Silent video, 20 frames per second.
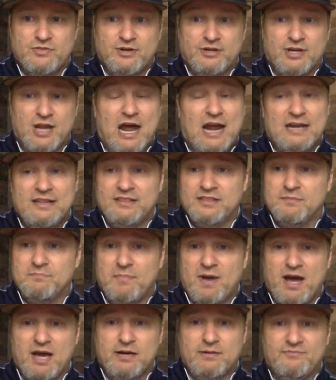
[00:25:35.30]
they're not in the
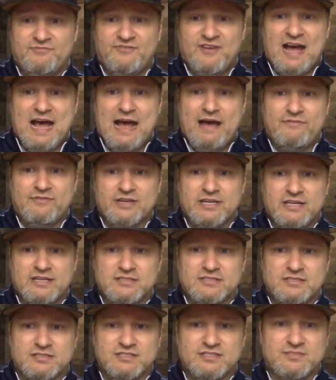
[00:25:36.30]
bottom 5
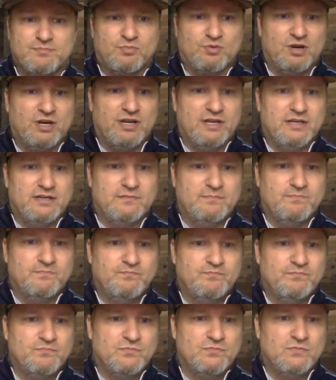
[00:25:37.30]
against the spread.
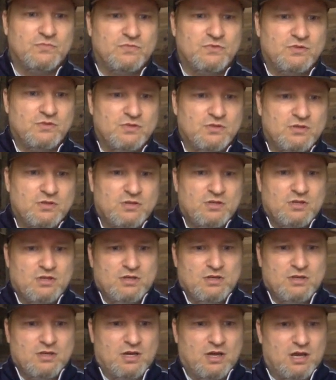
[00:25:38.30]

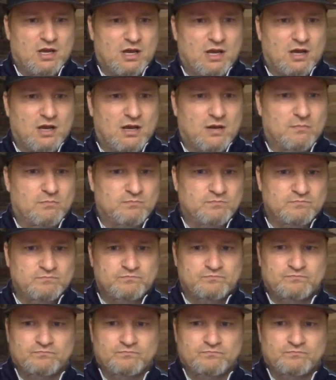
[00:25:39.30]
Why